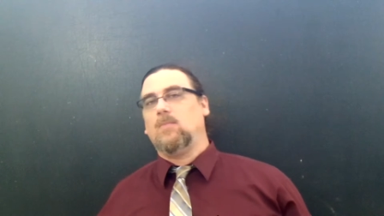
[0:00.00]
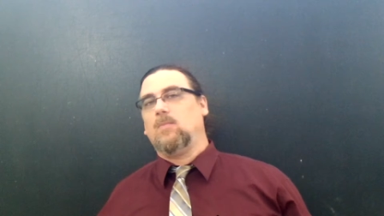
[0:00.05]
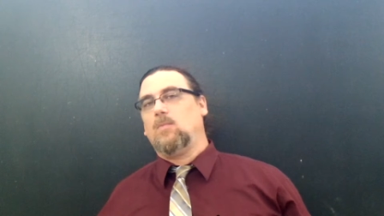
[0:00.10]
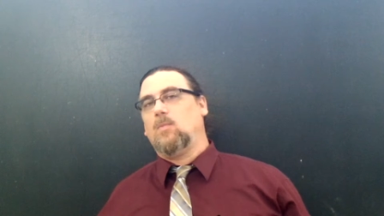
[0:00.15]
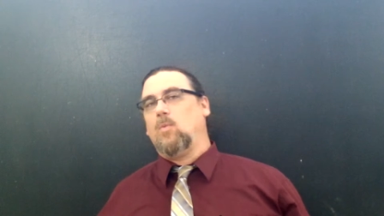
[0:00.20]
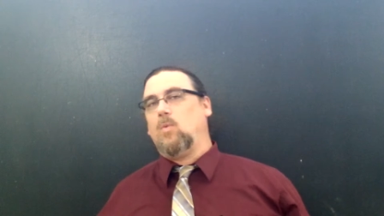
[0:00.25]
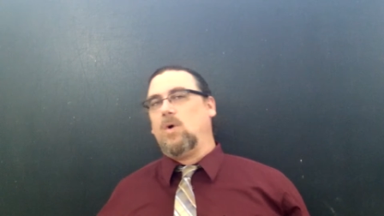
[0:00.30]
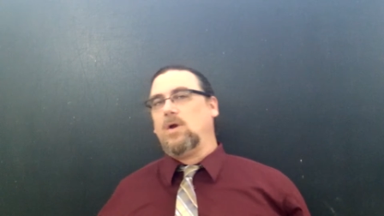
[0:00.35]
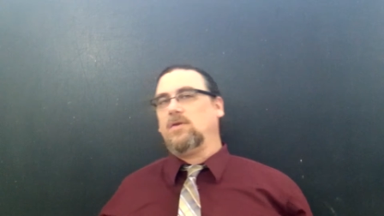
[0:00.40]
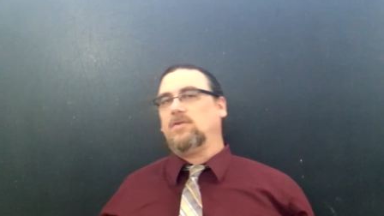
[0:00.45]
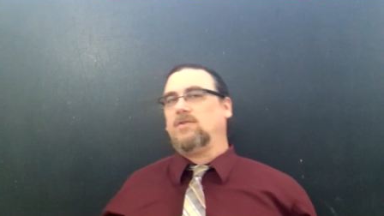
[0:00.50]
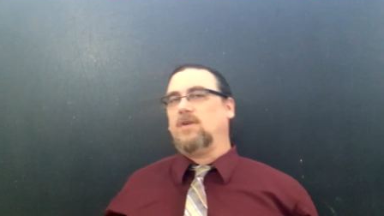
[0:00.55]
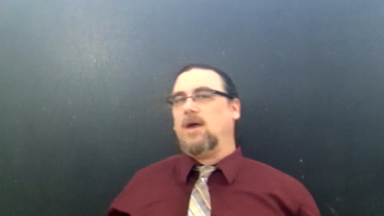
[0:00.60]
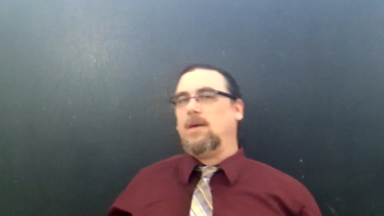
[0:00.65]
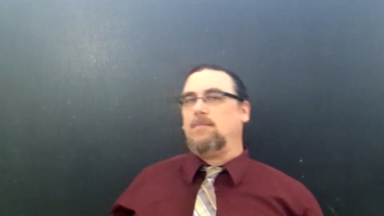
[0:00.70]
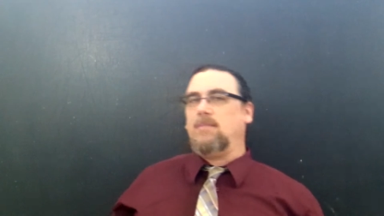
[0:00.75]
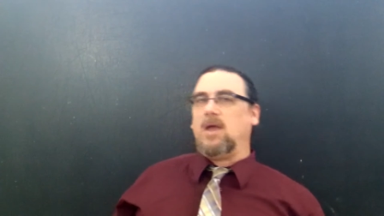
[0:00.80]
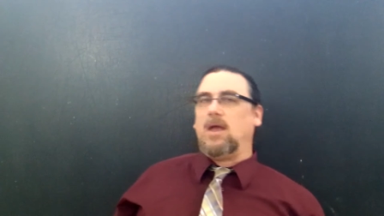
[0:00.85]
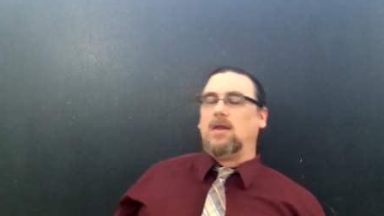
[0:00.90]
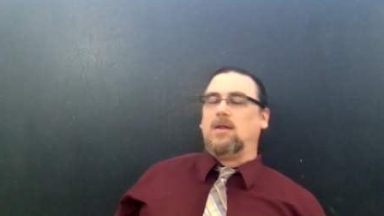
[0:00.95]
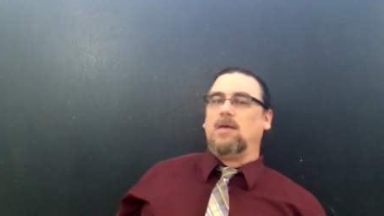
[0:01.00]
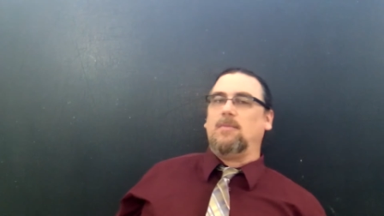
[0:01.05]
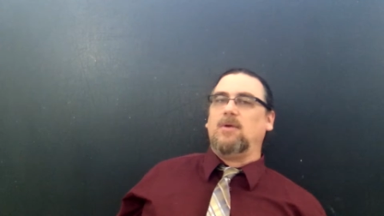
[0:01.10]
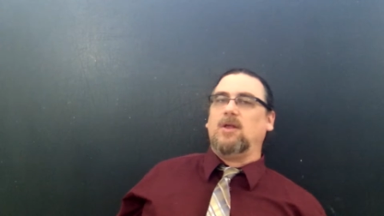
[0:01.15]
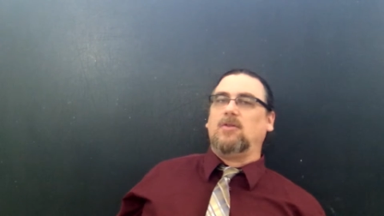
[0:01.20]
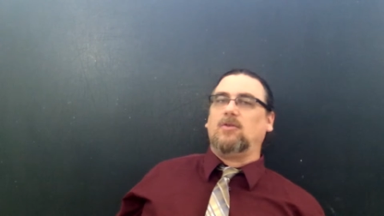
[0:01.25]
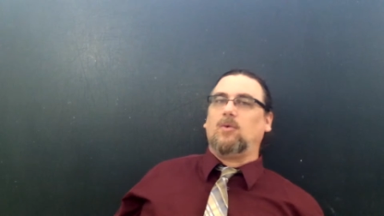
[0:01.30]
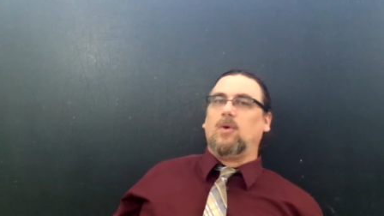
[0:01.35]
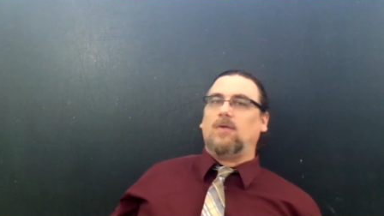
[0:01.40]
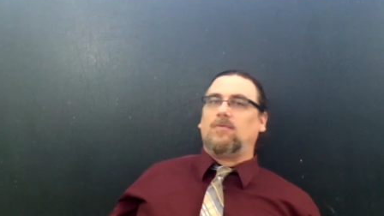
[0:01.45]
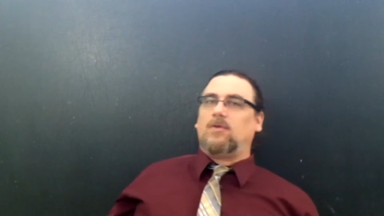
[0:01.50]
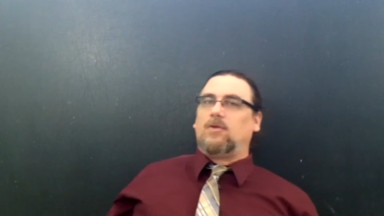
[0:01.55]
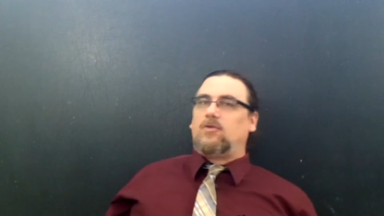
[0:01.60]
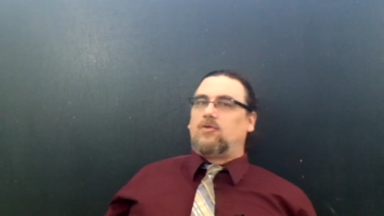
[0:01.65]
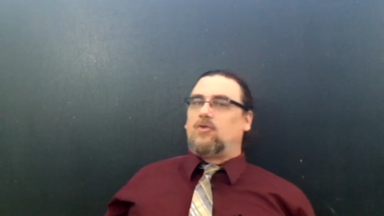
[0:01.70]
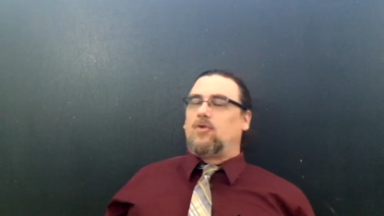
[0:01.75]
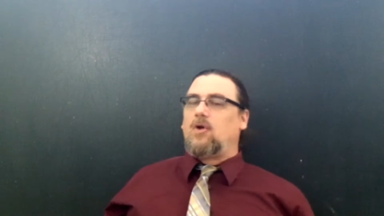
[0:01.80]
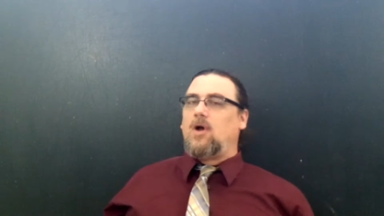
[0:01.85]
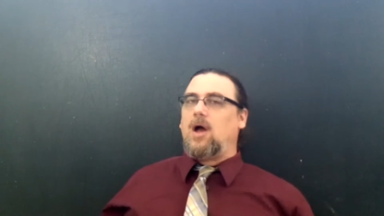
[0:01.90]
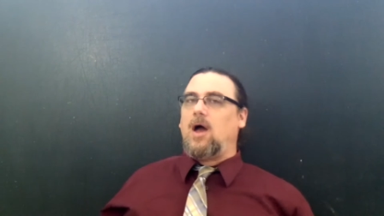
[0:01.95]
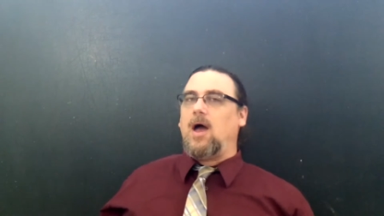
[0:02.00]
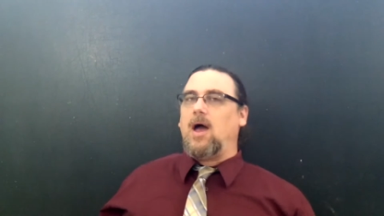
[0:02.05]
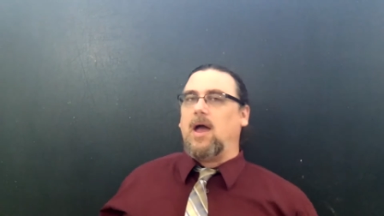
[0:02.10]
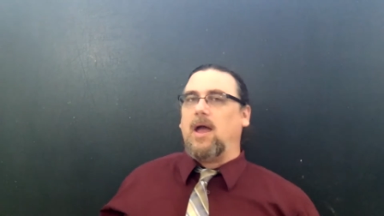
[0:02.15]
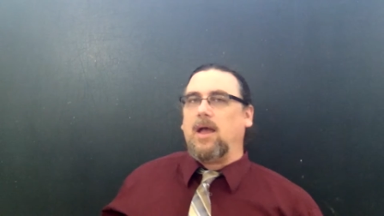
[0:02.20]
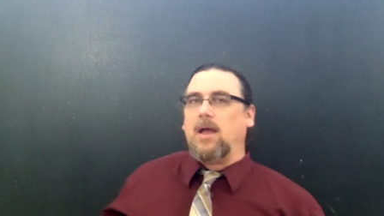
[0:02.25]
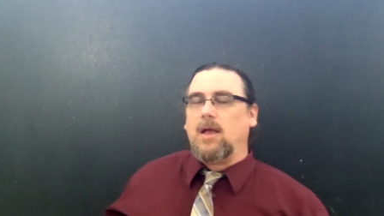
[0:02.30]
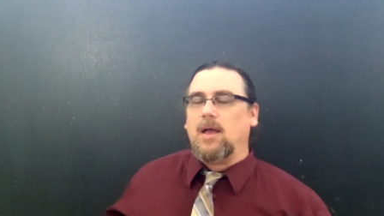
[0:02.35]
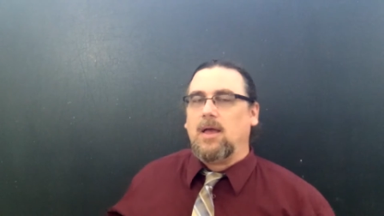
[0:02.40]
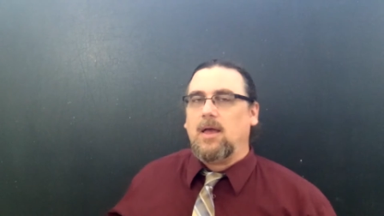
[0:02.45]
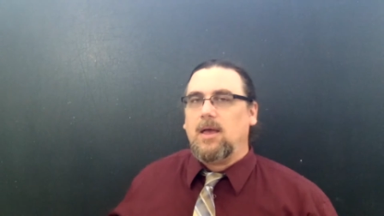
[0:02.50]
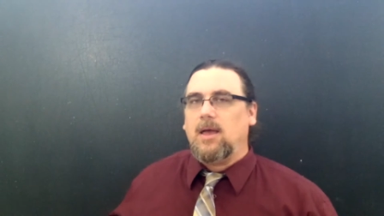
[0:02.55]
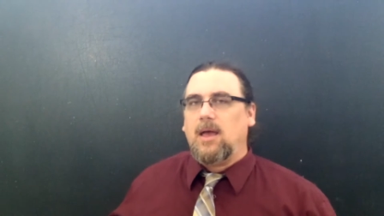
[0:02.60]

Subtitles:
What does that mean? It means that we have to try